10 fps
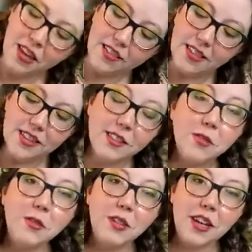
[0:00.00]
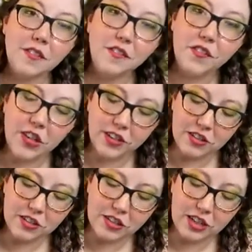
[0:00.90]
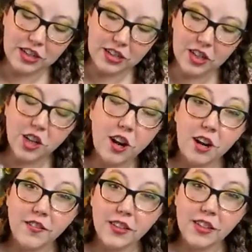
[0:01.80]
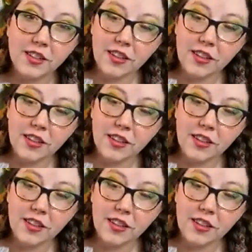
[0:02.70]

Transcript: This was when I first started carving,